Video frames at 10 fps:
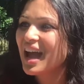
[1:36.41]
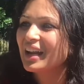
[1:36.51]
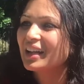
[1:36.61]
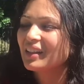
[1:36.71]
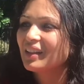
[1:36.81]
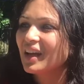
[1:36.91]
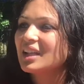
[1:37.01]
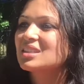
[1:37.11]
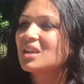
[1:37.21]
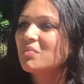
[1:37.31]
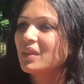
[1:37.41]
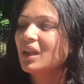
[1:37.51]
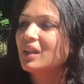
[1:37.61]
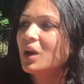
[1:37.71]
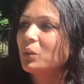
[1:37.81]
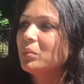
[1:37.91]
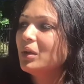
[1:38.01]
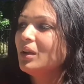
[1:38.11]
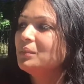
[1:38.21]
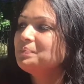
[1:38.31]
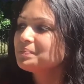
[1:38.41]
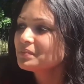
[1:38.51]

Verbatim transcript: and I think that's something that women,